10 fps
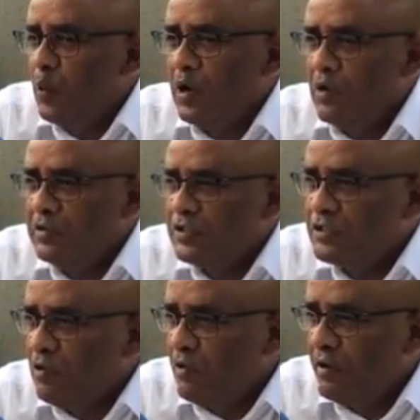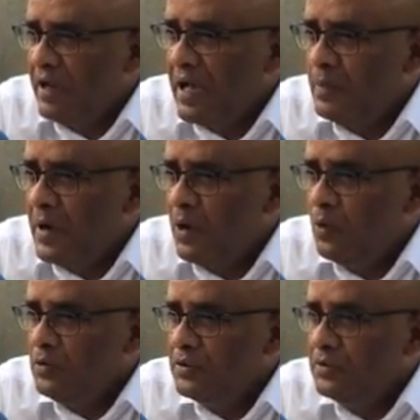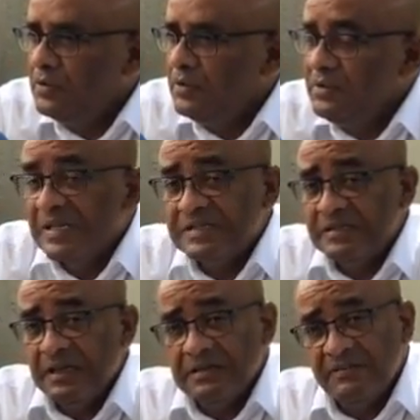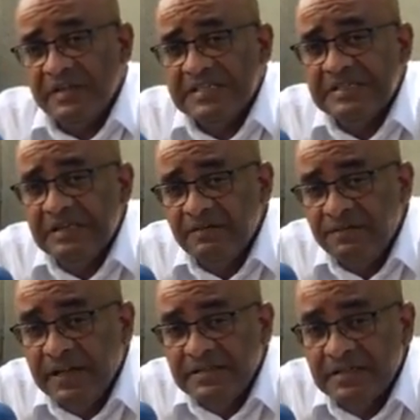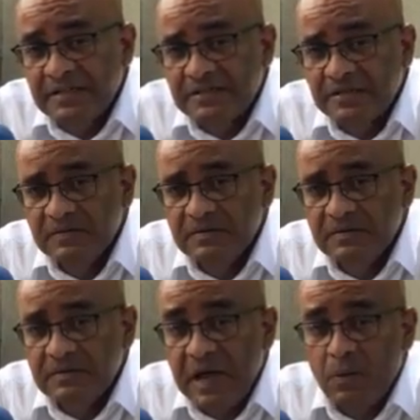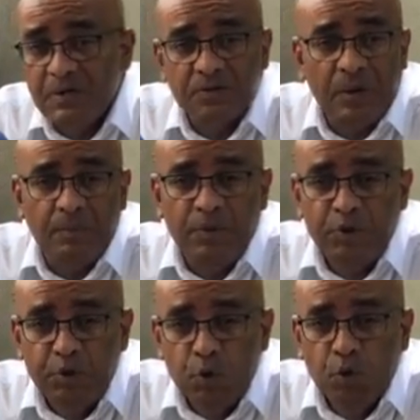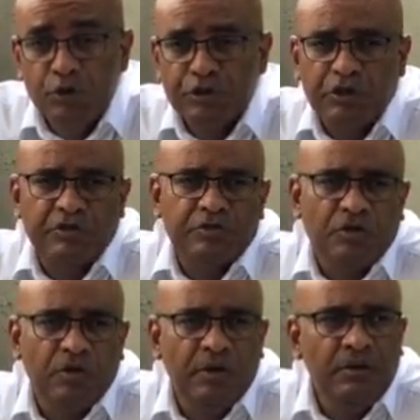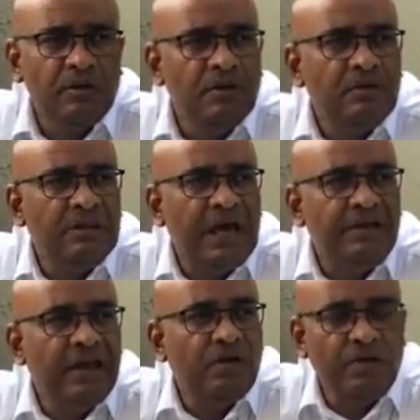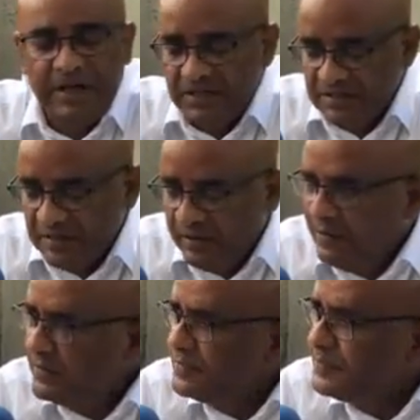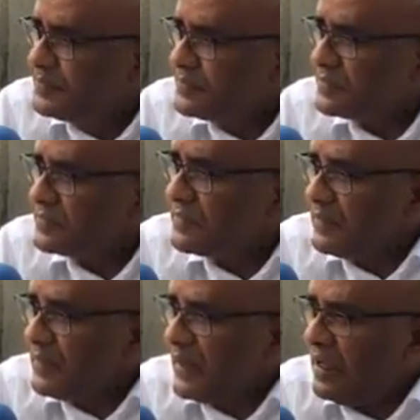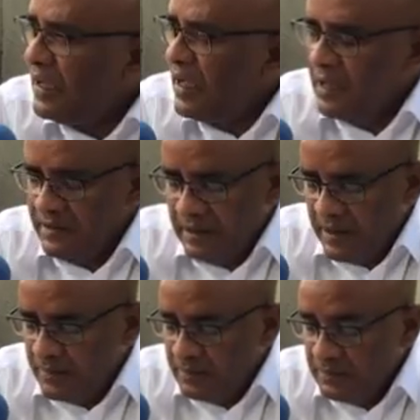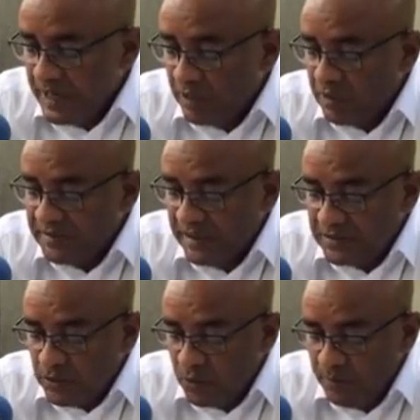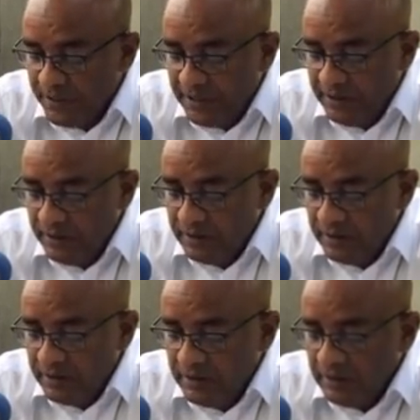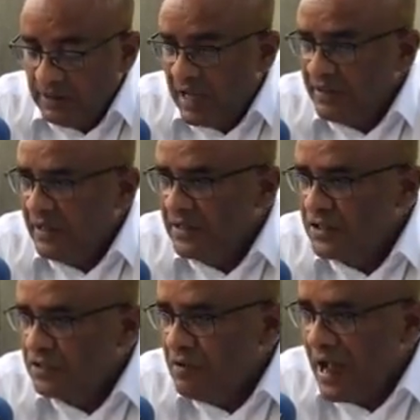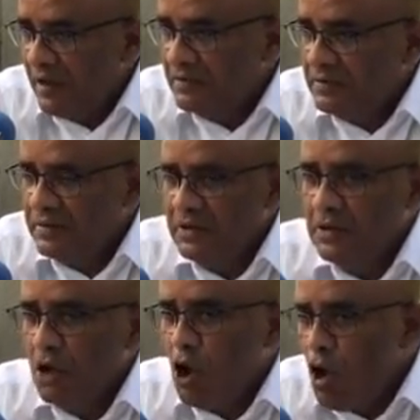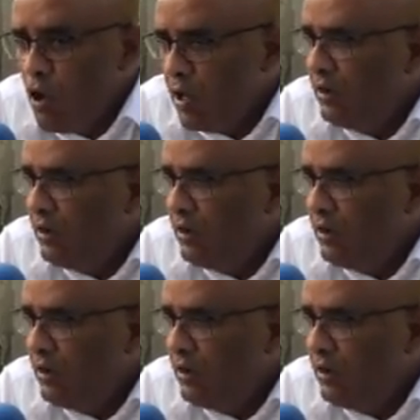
were concerned about the state of the sea defenses. That was a huge concern that they raised there. And because they told me that it's scrapped. All